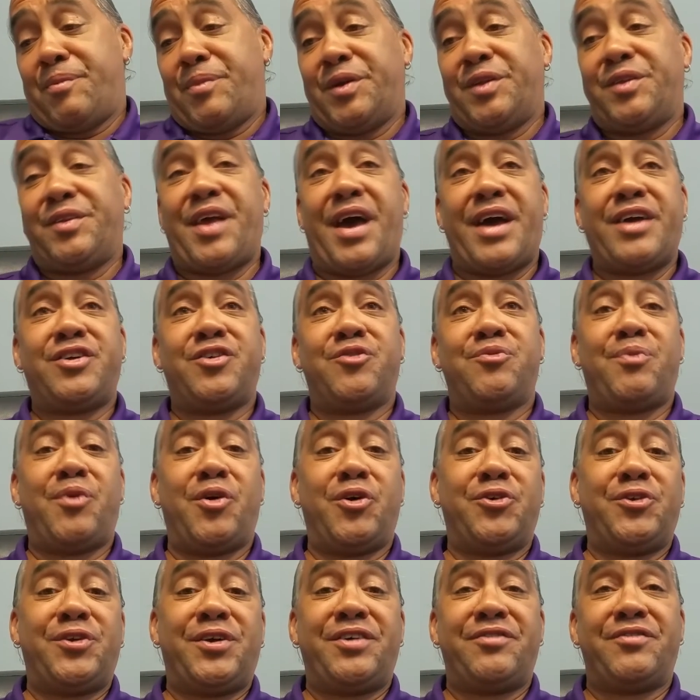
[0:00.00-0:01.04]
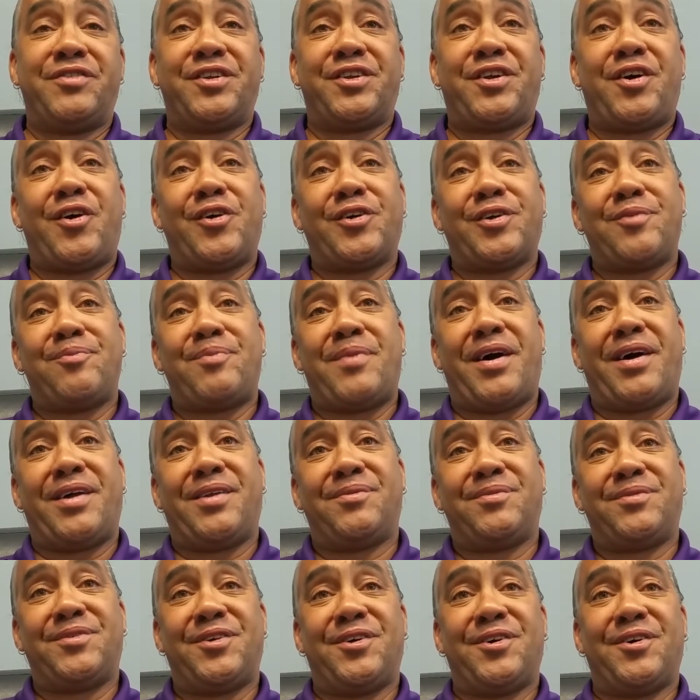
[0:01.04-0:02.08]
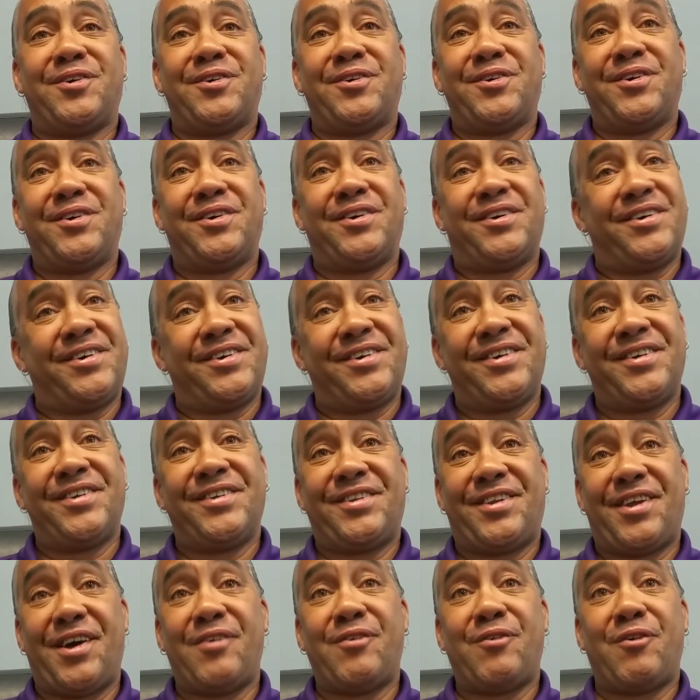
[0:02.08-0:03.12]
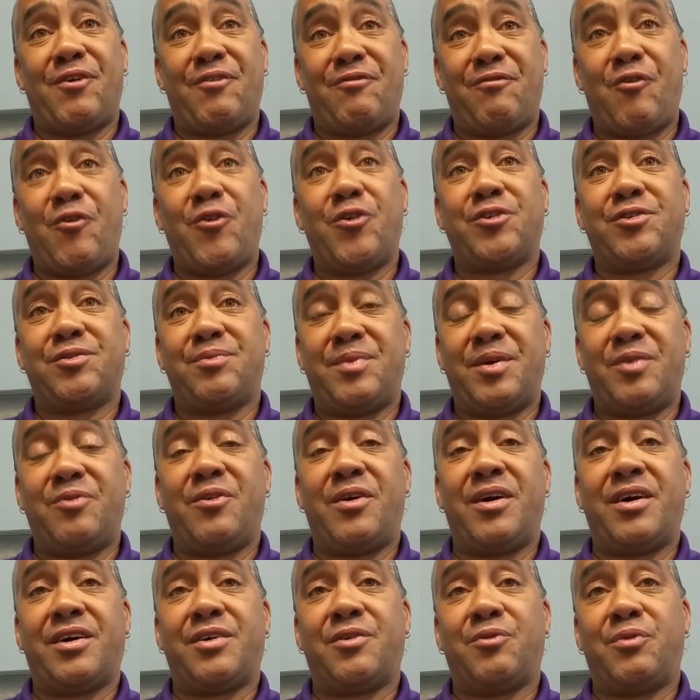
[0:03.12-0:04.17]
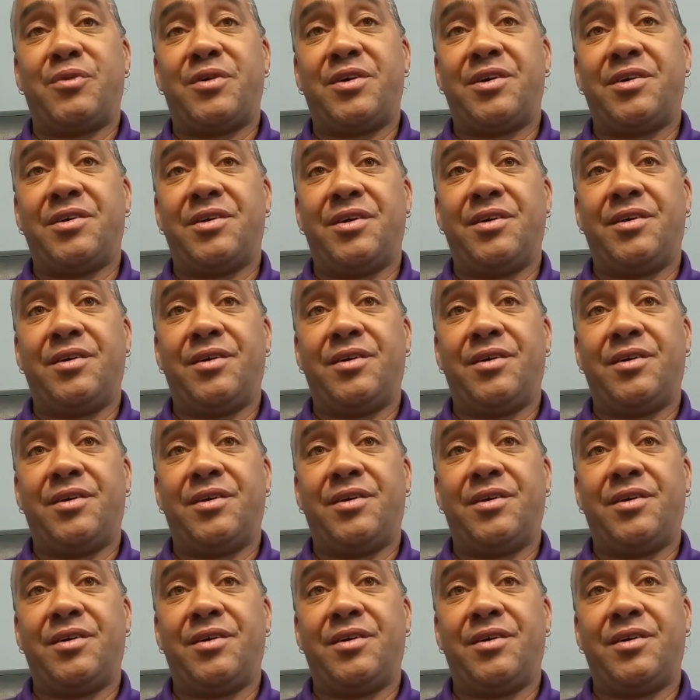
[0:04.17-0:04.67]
I mean, Daniel Boone even talked about them, so they were a force to be reckoned with.